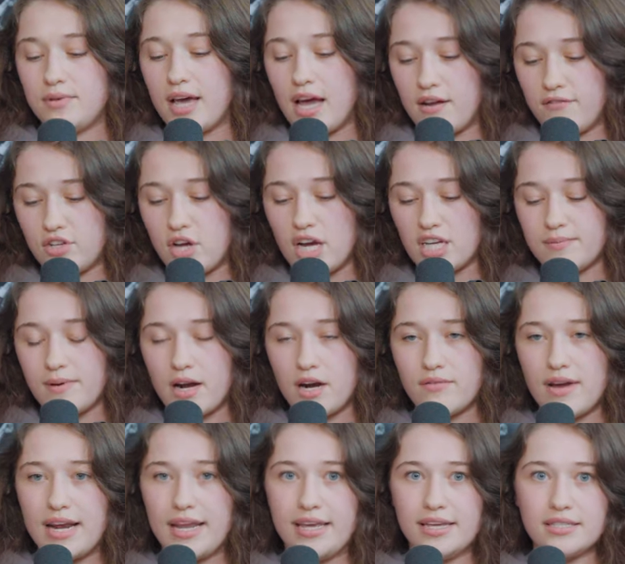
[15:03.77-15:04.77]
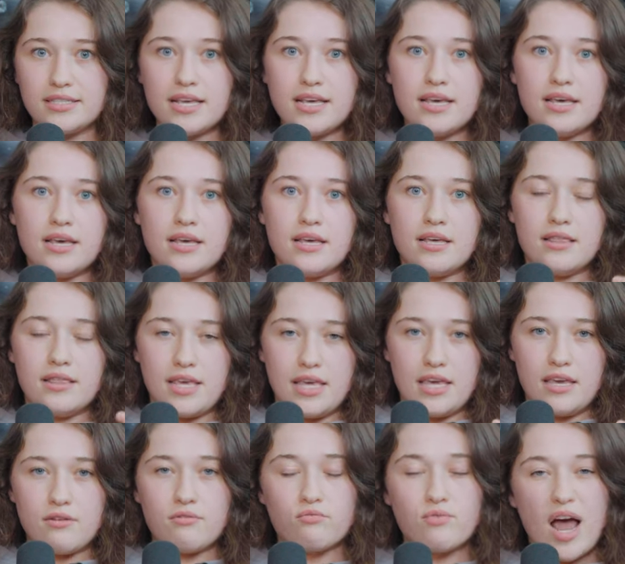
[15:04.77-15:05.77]
we kind of talked about already, is
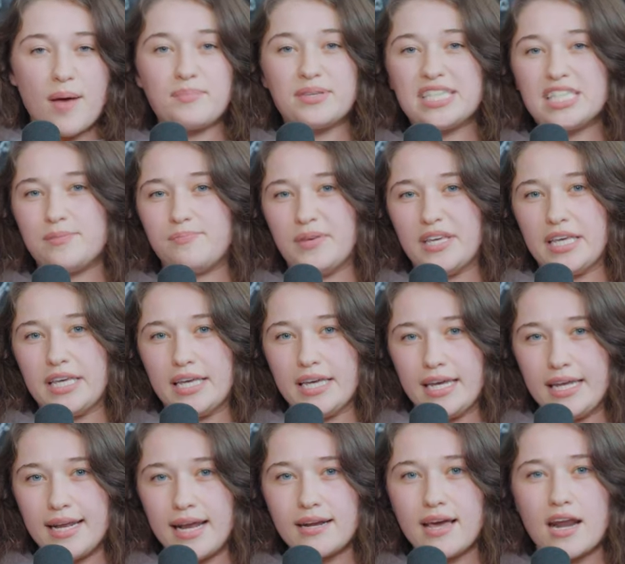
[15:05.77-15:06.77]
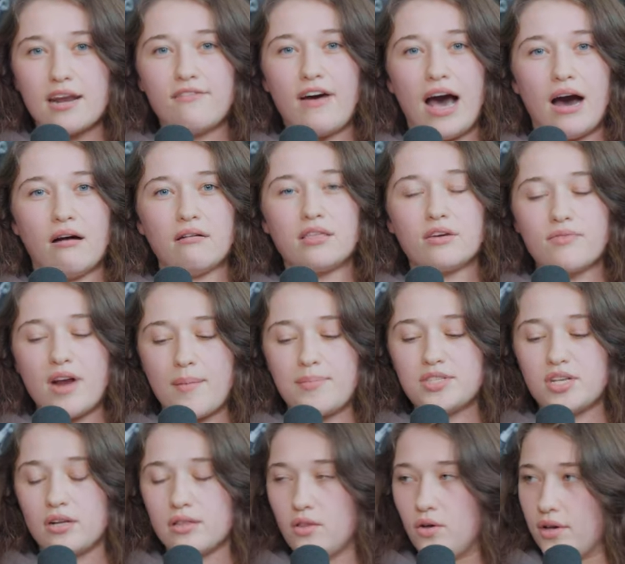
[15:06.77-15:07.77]
the rep speed and kind of how the
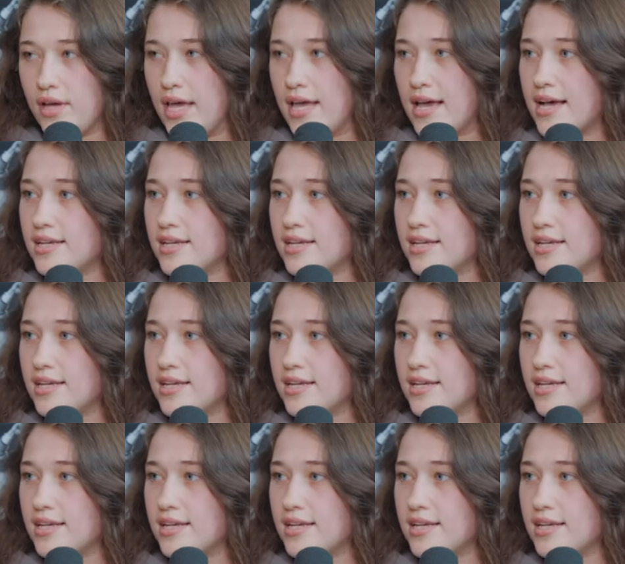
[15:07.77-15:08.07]
reps are looking.